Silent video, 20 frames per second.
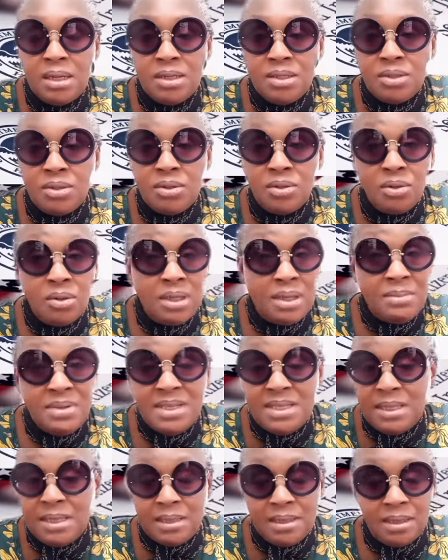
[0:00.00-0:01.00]
So don't let
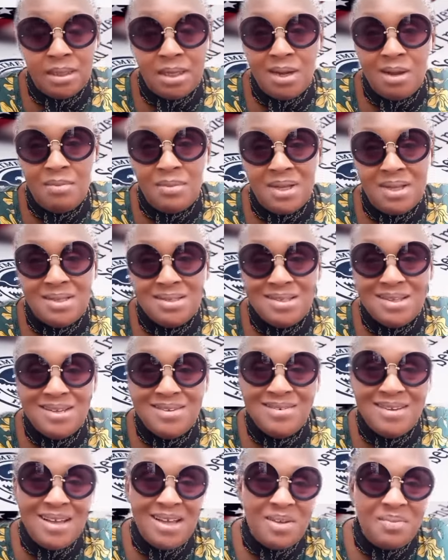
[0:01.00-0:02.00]
me see in the comments,
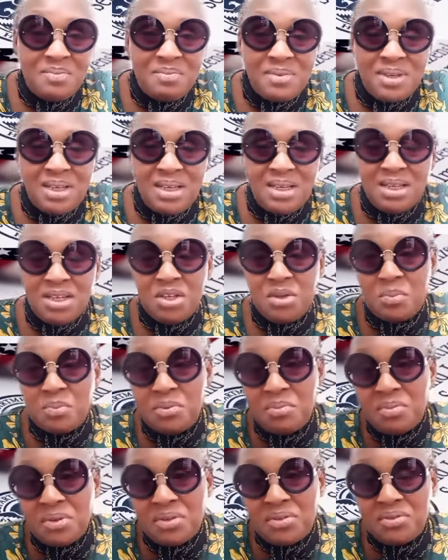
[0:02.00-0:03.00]
can you help me? Can you
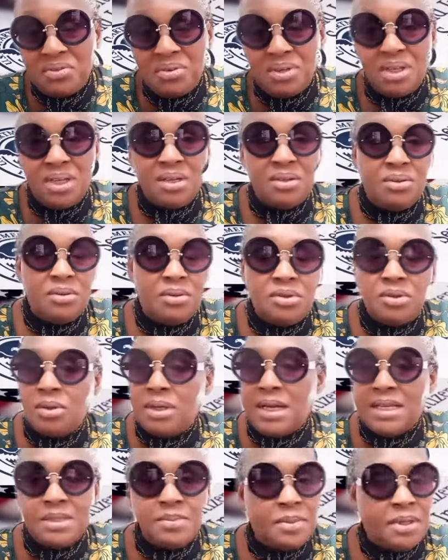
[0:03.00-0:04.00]
put me through? Can you?
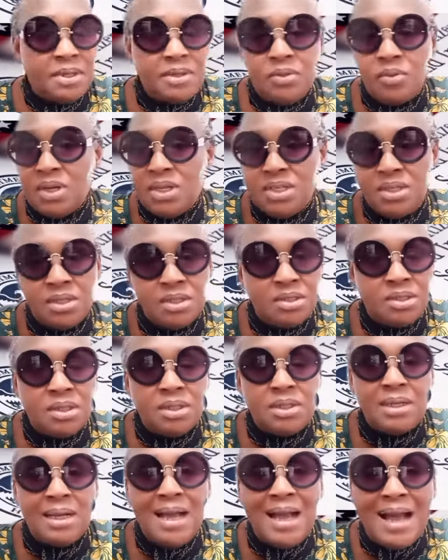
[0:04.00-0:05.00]
Don't ask me any questions. You
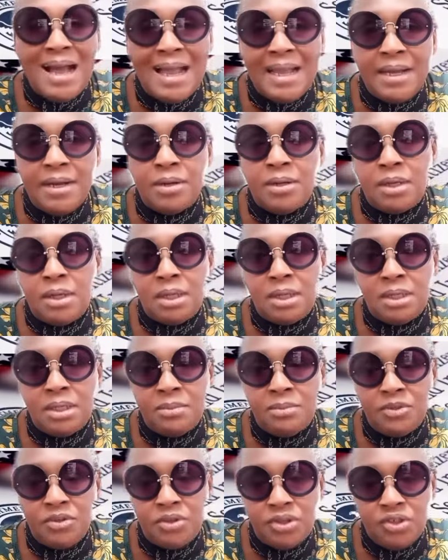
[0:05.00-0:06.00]
got to hire an
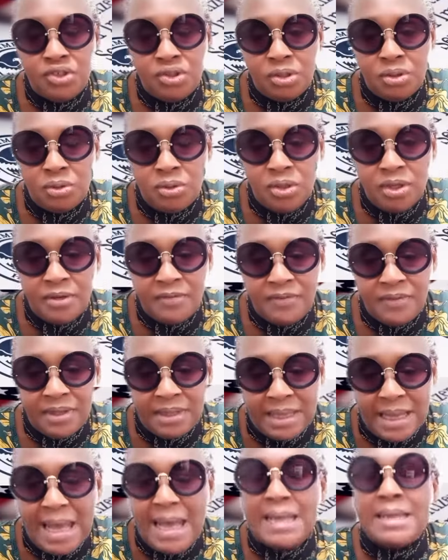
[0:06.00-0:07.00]
immigration lawyer for
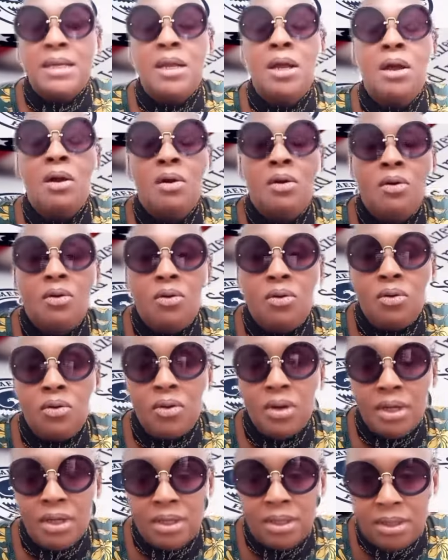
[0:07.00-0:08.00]
that
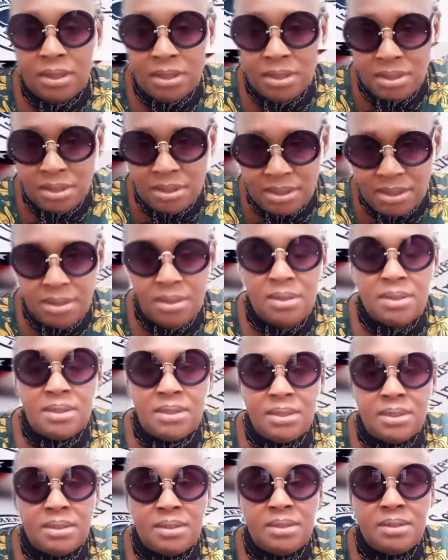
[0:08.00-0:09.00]
or a
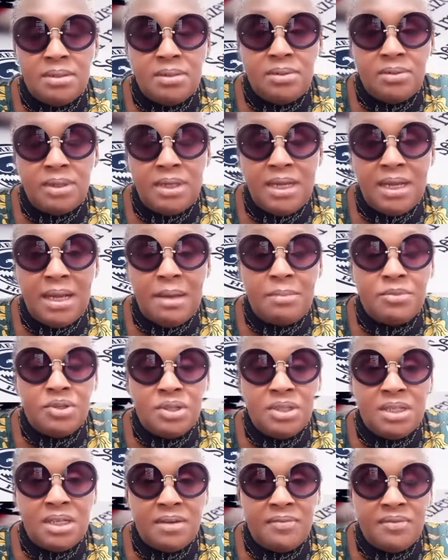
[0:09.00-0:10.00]
consultant, okay? I'm
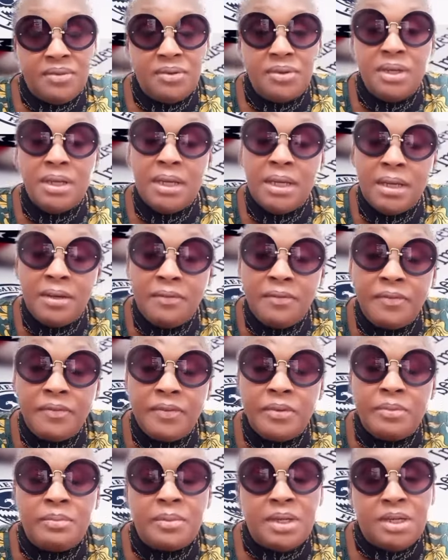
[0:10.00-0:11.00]
just giving you
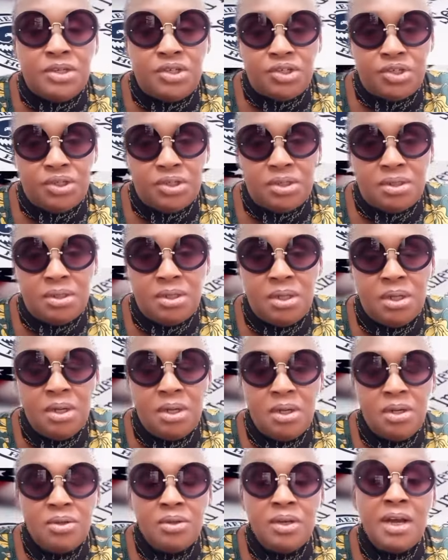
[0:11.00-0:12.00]
information.
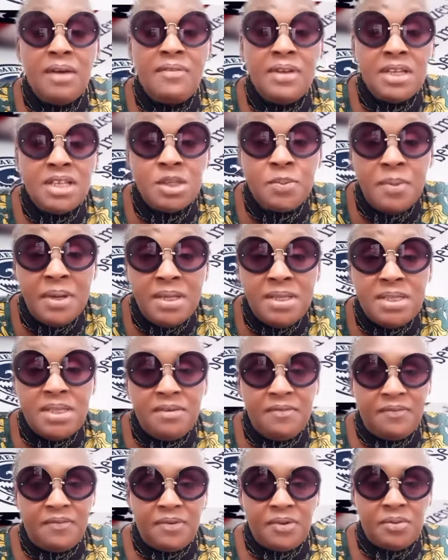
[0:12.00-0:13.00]
You have
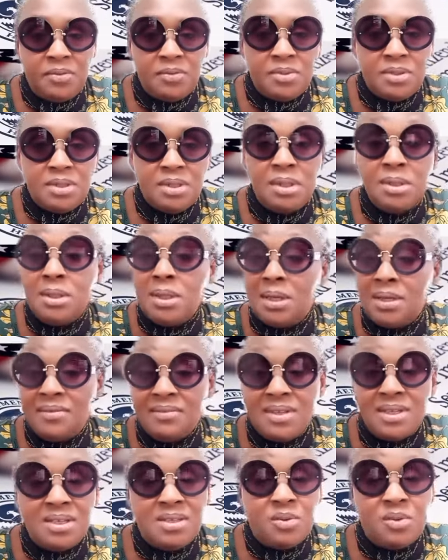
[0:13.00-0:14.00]
expensive phones. A lot
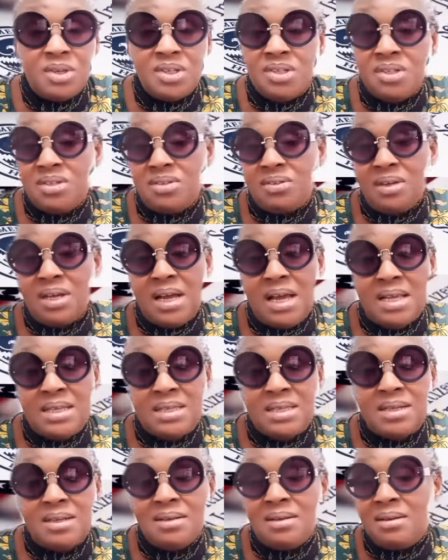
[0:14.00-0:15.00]
of these questions you're
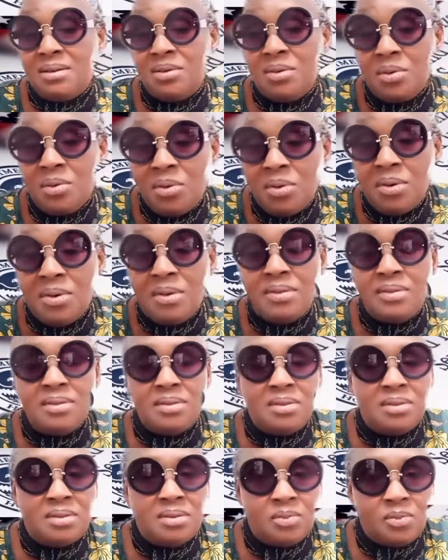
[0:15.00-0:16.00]
asking are
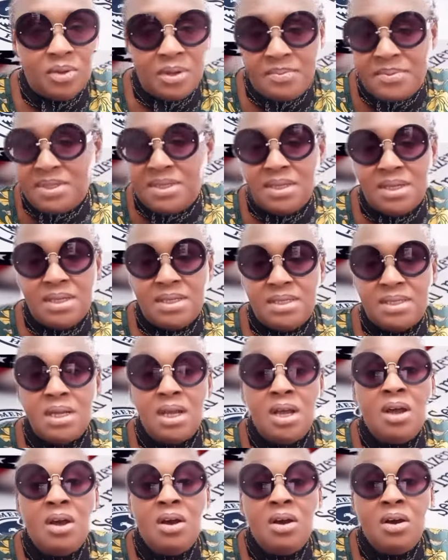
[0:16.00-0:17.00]
on the websites
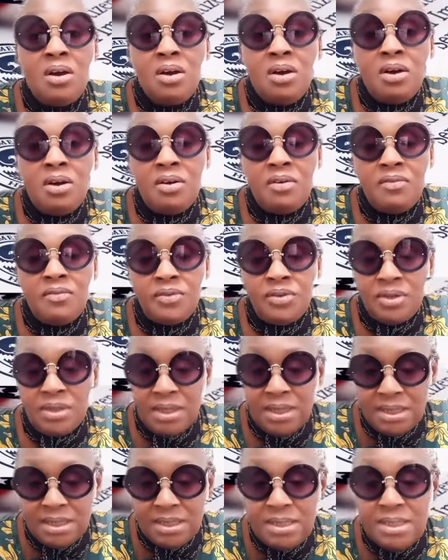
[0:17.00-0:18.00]
of
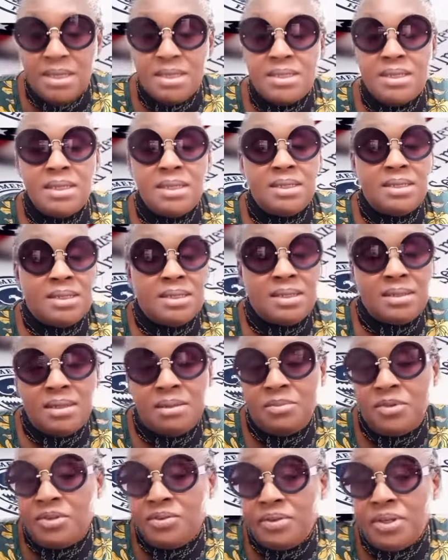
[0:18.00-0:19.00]
United States Citizen
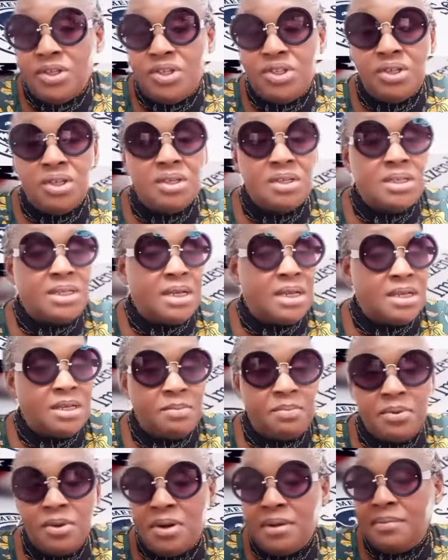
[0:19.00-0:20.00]
Immigration, State
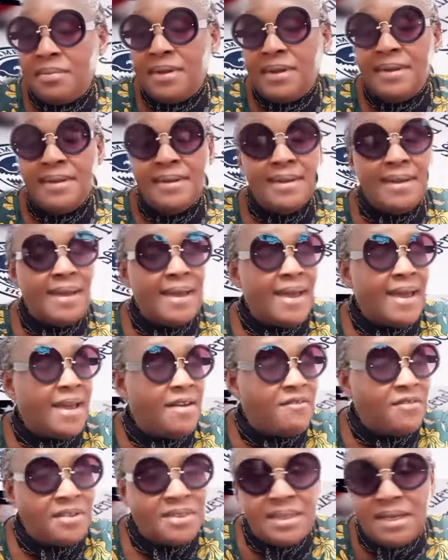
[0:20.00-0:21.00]
Department.
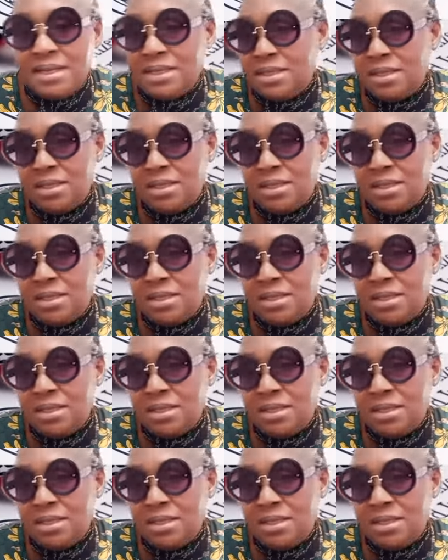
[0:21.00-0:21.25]
Everything's in